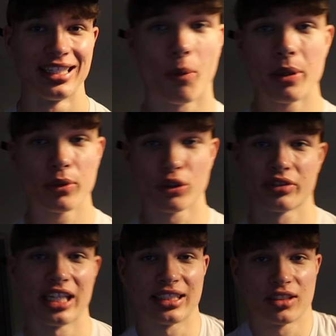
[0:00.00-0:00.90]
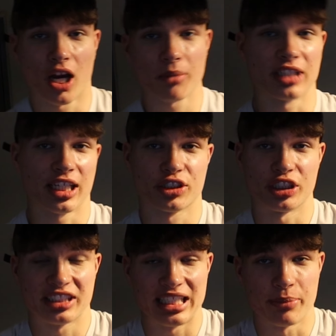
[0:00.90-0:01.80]
A lot of people don't take the time to
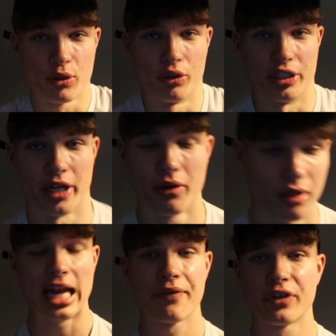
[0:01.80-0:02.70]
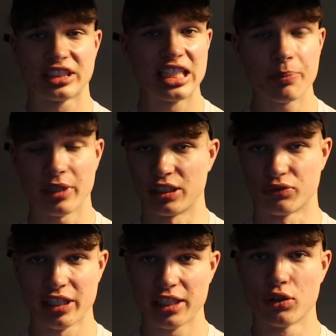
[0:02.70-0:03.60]
actually sleep good, you know? And if your sleep
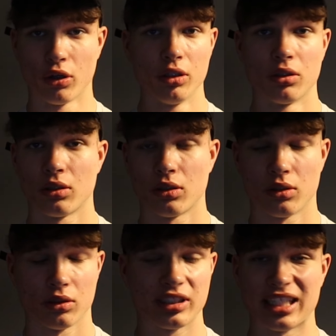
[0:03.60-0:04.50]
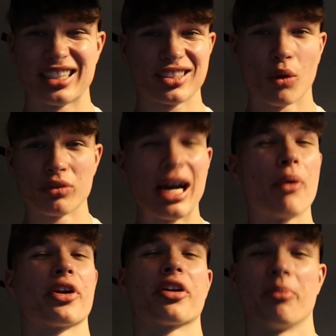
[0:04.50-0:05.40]
is really good, then there's no
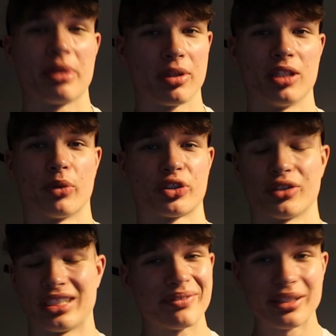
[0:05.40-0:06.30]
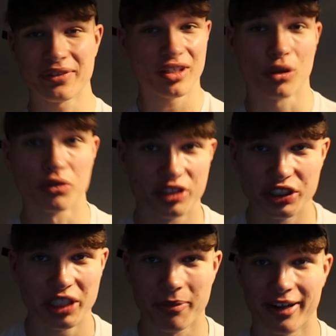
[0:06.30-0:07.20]
doubt you're going to be building muscle. Even if you're not going to the
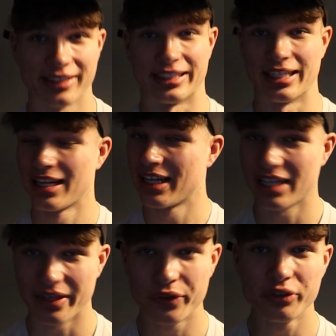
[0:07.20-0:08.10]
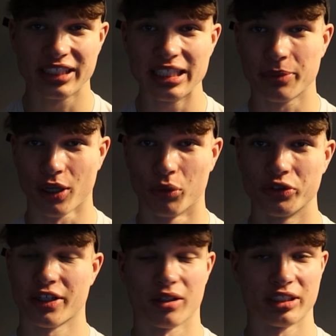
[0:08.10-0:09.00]
gym or anything. If you sleep
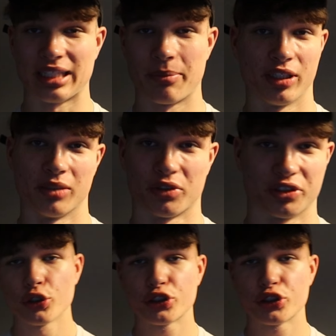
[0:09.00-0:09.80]
low, you're going to start building muscle.